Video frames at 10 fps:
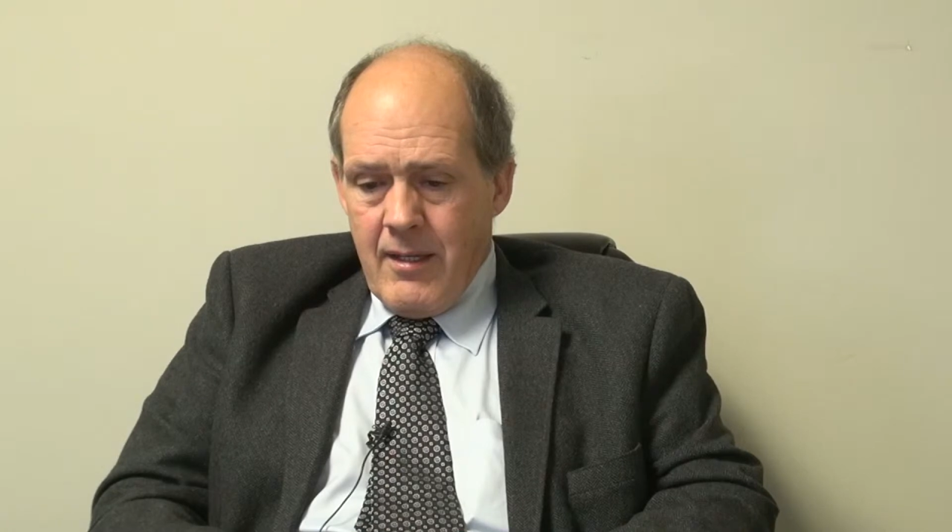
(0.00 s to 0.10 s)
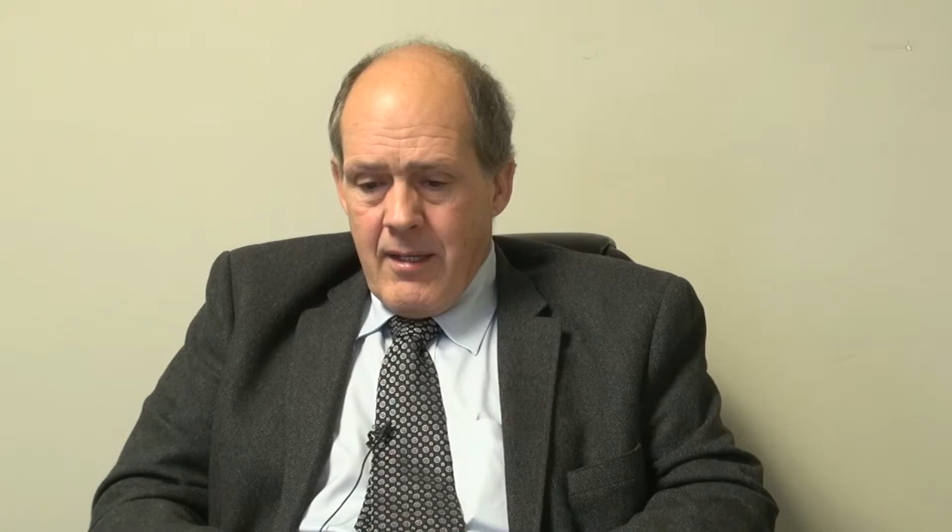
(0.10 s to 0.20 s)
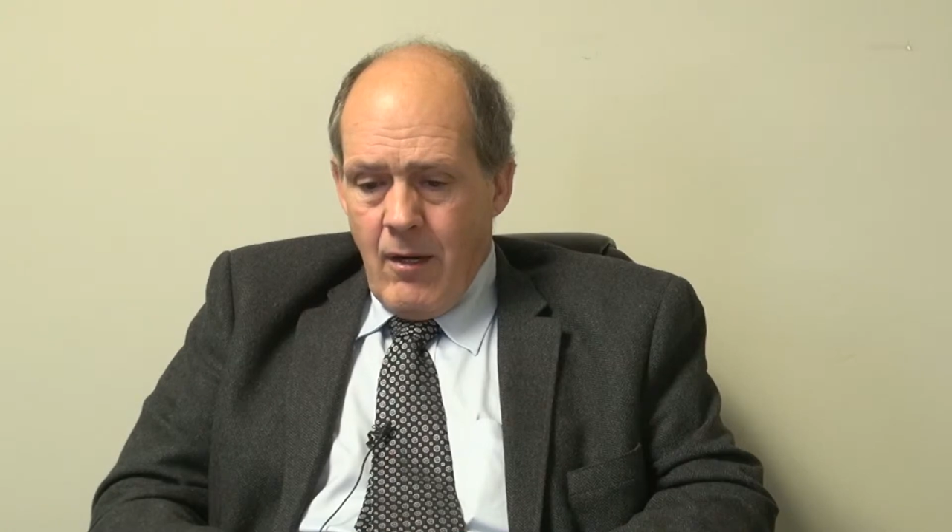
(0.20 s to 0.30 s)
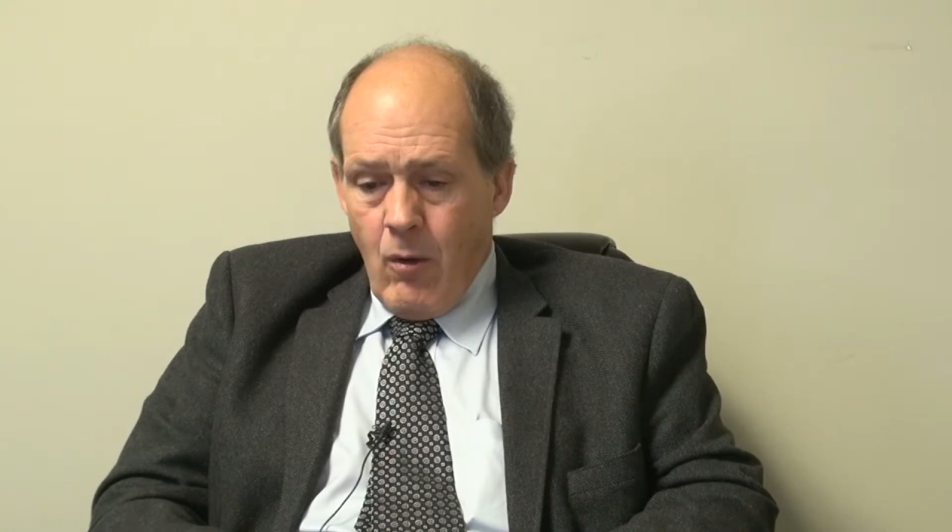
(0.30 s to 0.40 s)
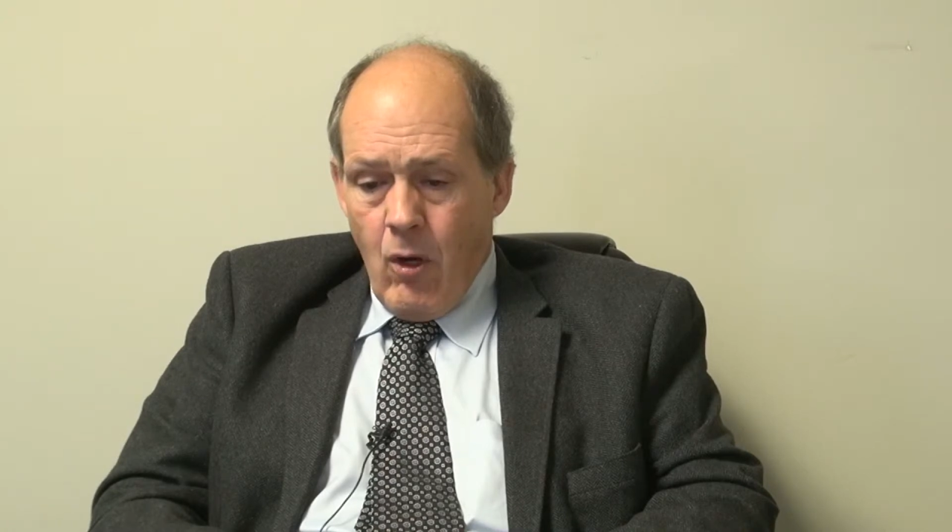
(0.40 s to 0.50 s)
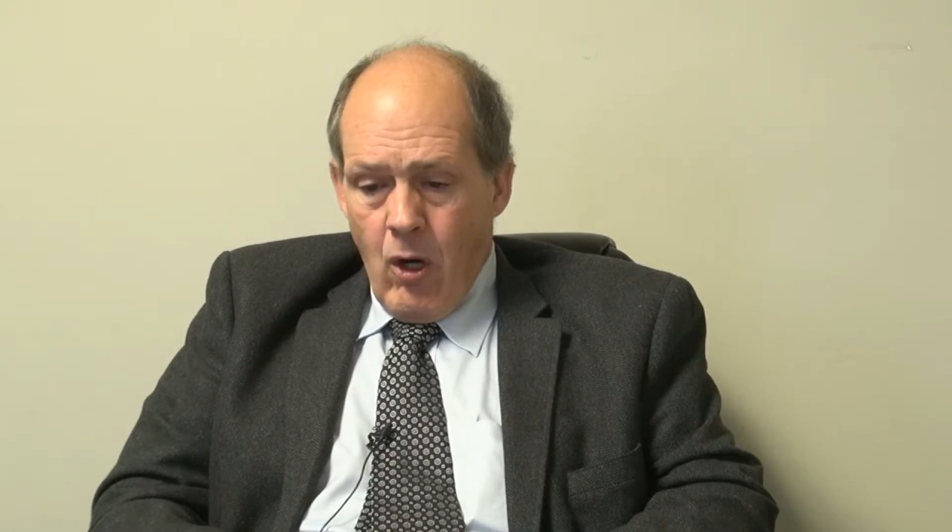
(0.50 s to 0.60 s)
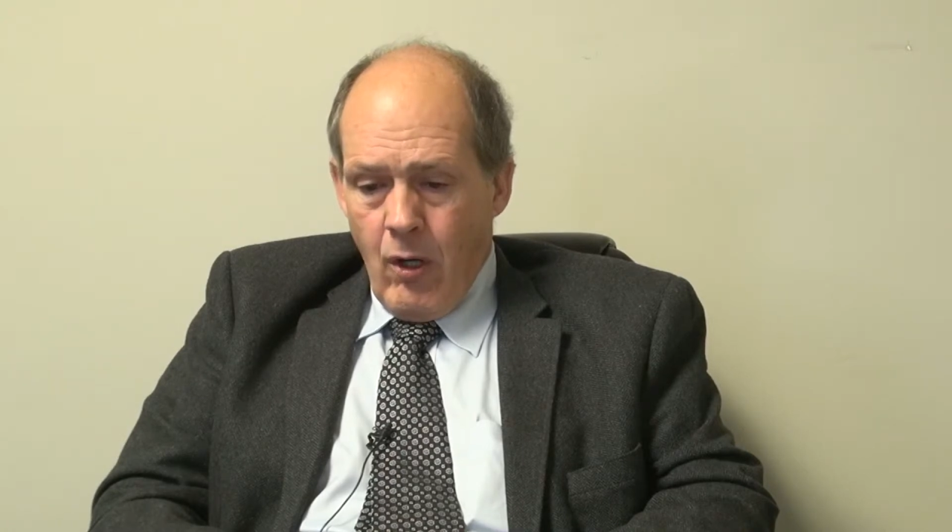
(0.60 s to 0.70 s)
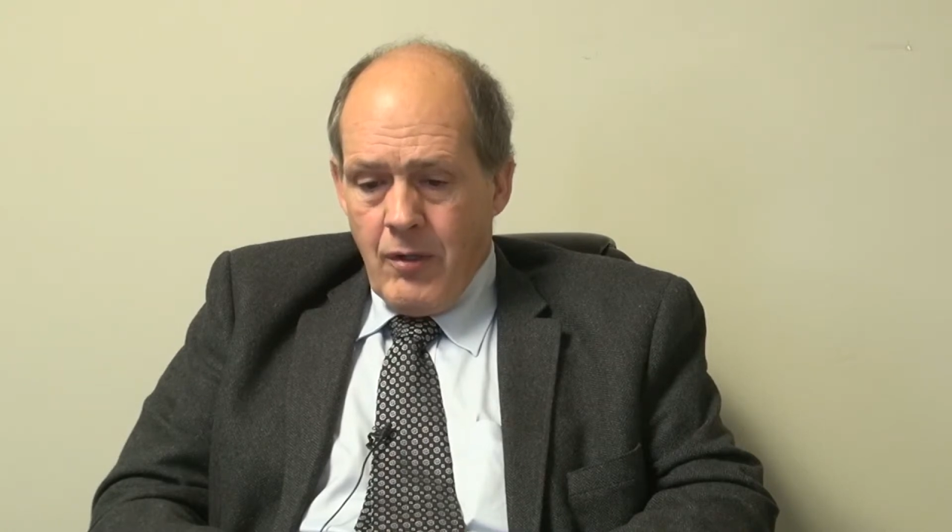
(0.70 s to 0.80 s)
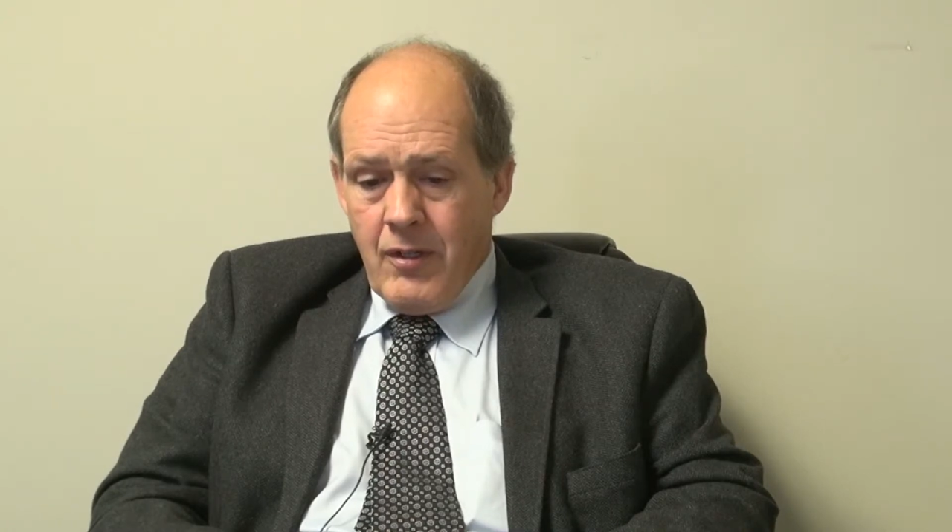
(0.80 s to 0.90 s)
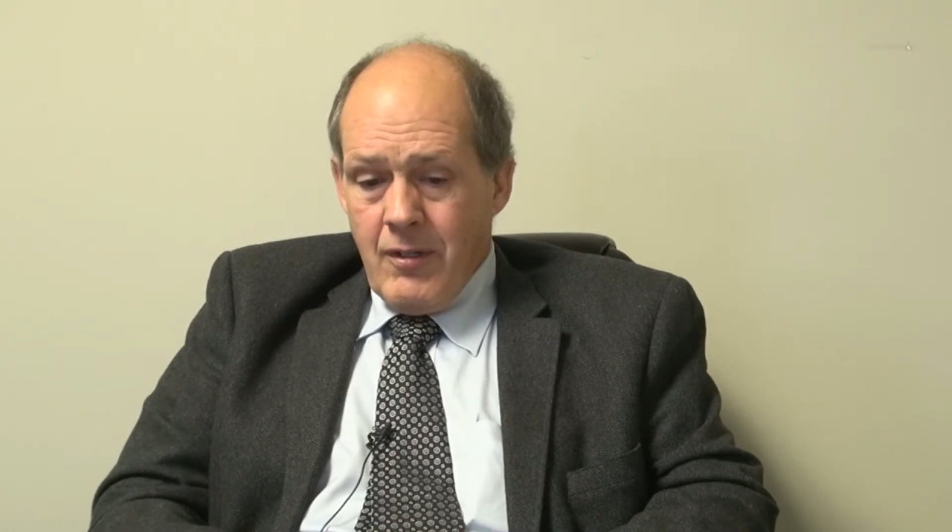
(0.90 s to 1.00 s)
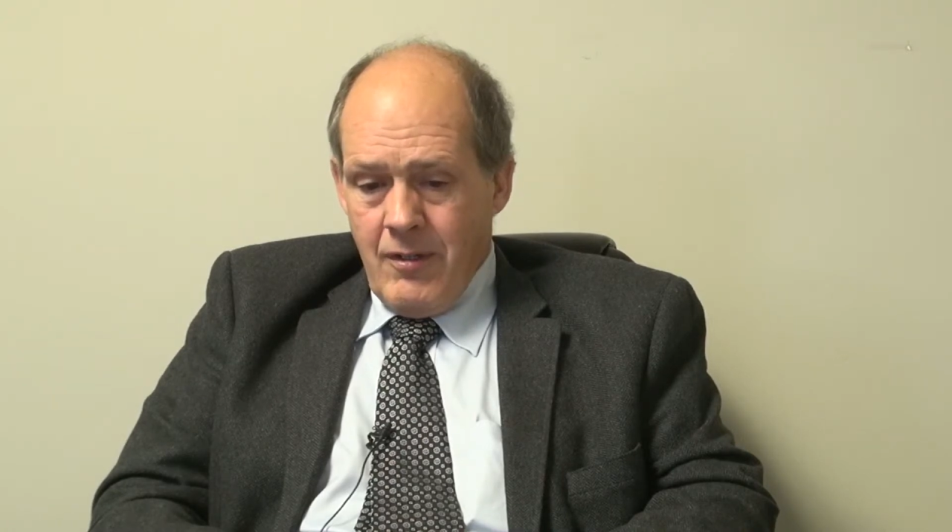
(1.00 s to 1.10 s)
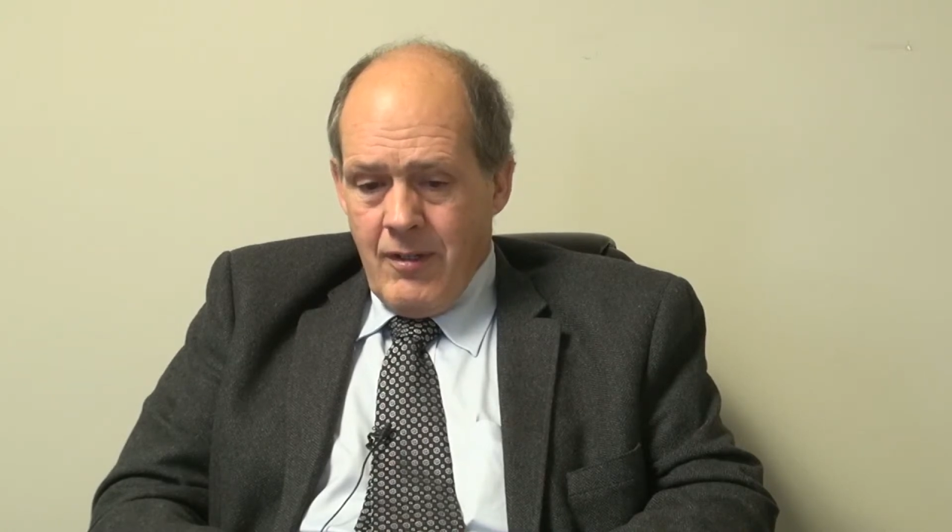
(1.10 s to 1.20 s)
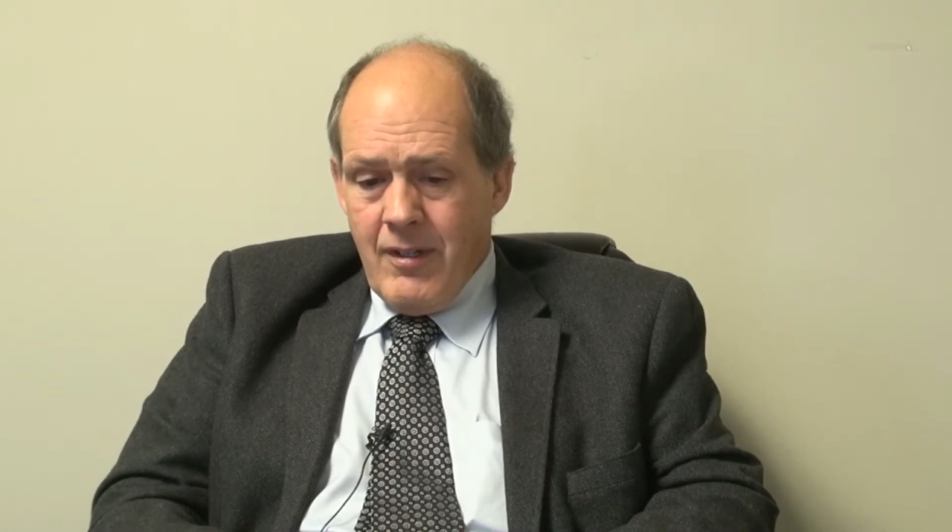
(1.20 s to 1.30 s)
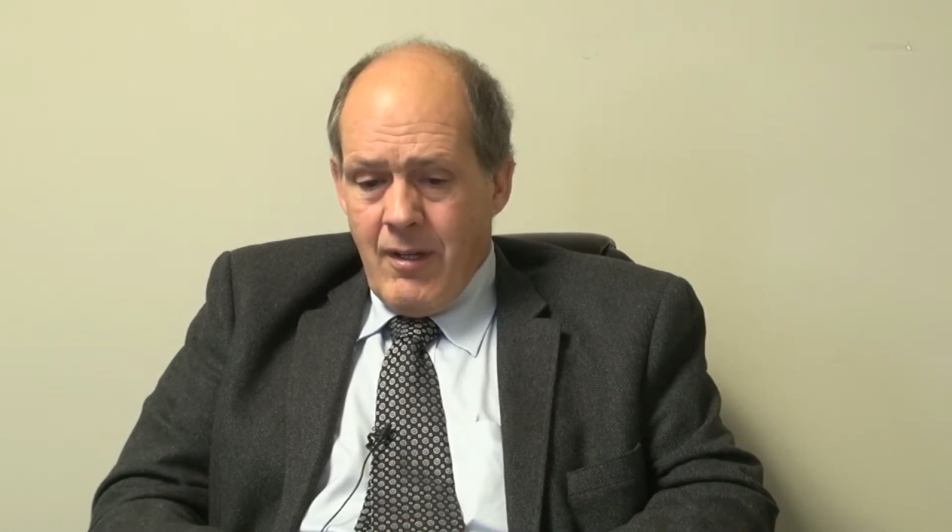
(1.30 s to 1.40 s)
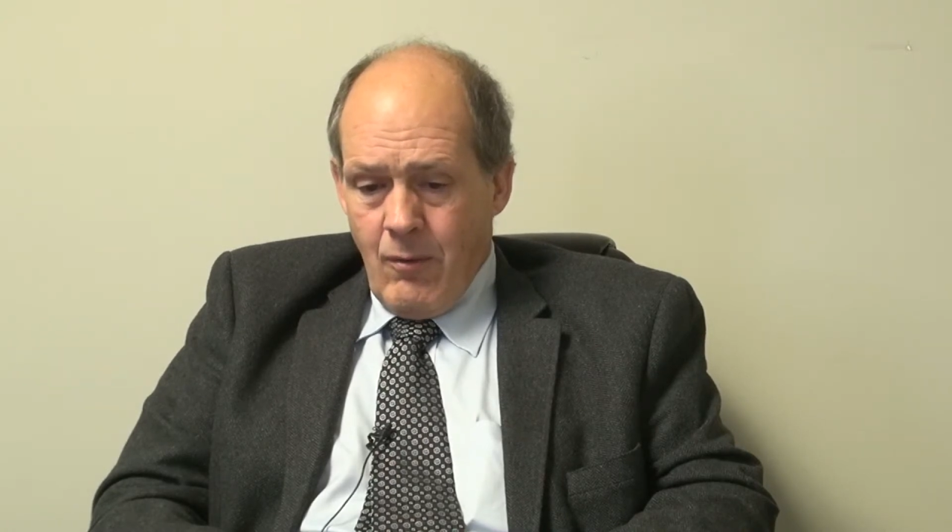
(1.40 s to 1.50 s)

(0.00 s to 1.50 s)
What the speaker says: their heart there